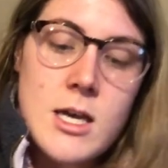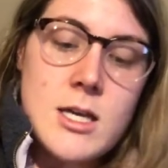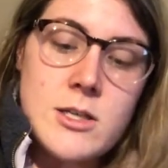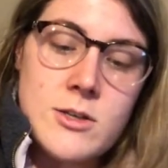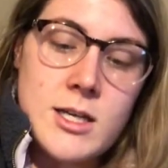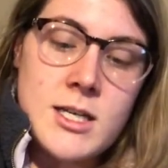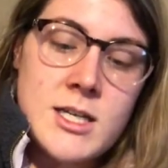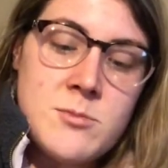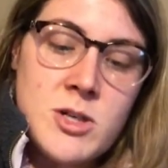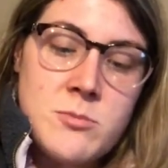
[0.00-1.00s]
You can
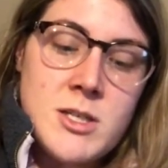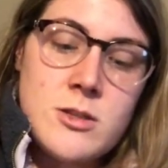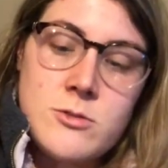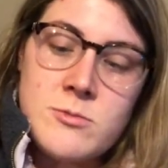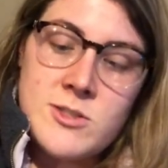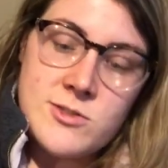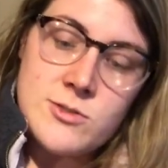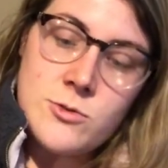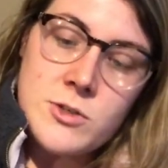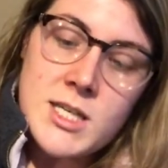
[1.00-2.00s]
email me through your
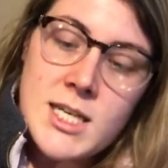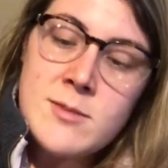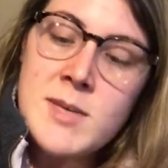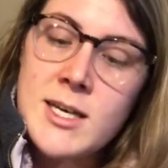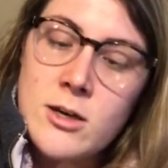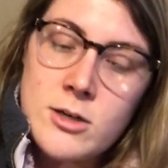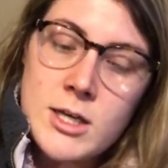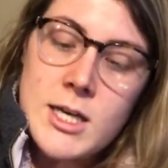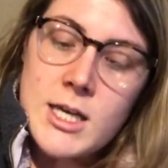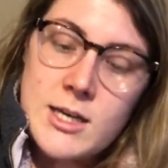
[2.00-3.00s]
school email.
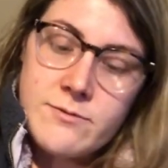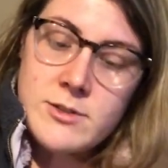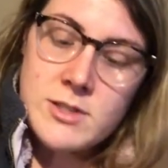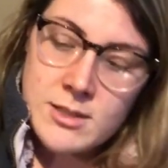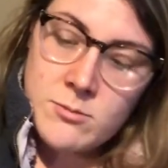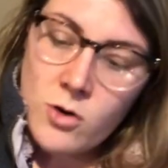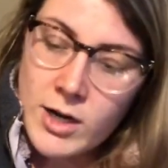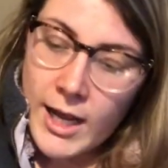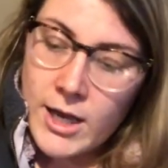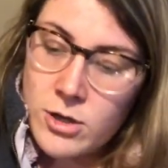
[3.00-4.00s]
If you need more
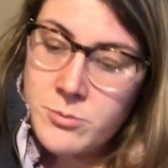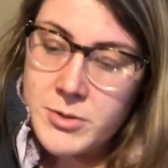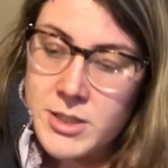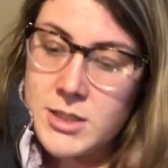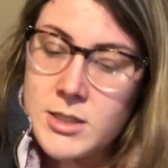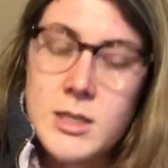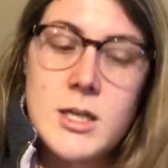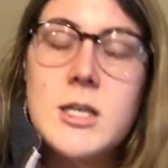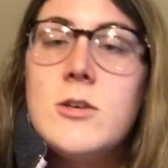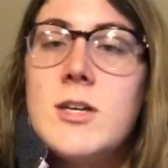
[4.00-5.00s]
help,
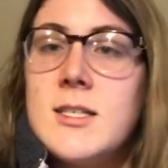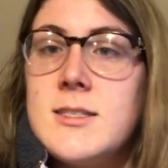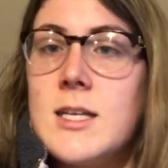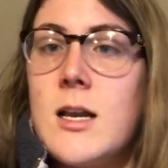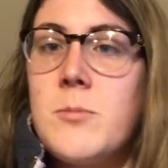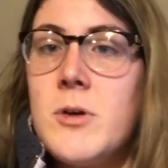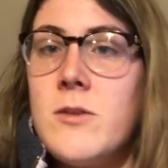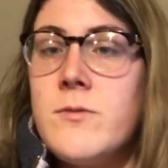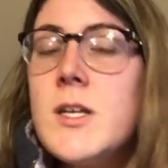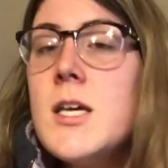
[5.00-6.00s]
you can set up a
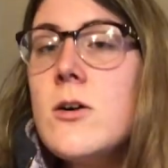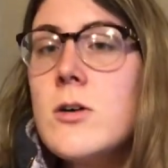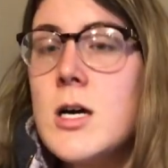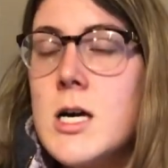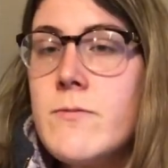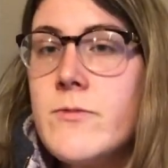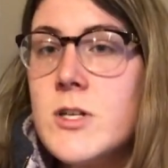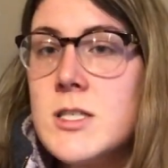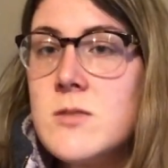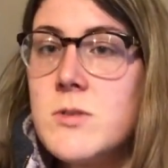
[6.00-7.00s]
video
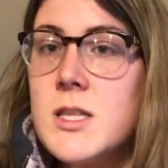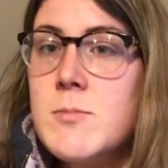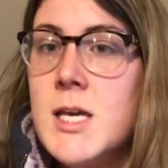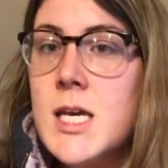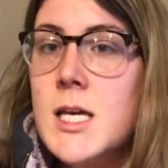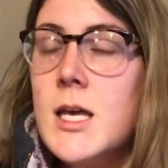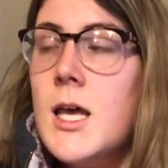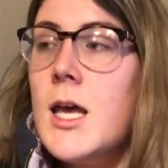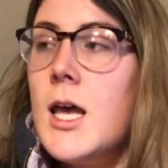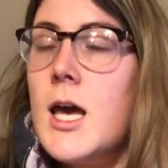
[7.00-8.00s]
conference with me.
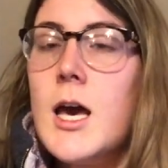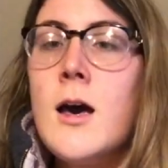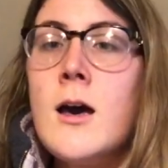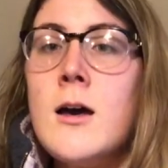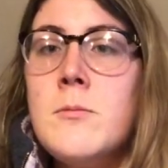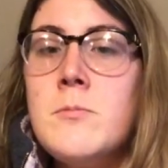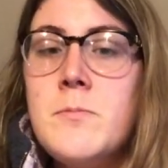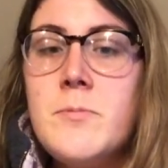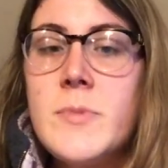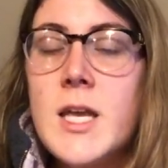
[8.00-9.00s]

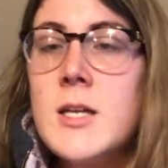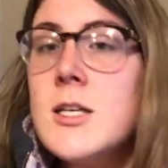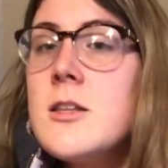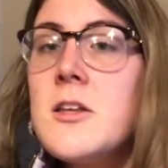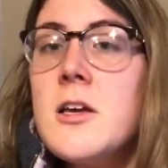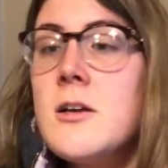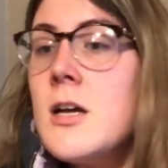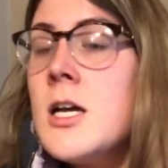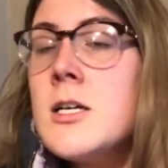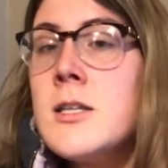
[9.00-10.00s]
Anything
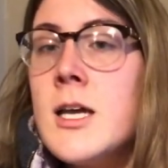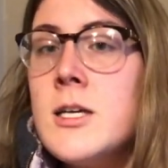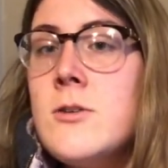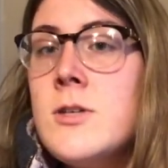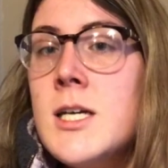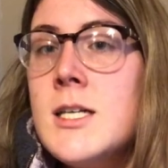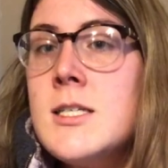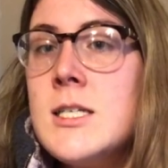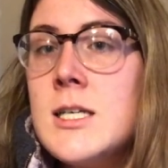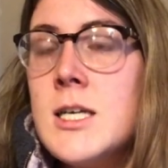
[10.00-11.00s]
that you need
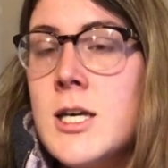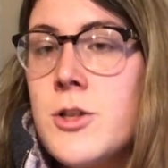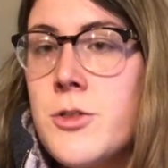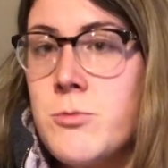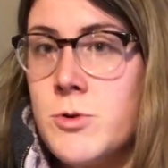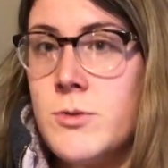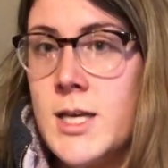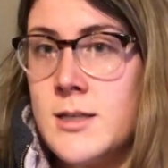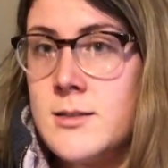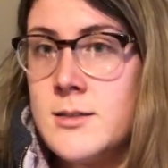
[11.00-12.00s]
to get through
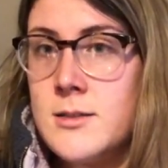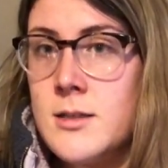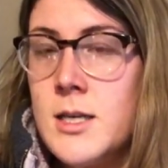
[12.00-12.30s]
this.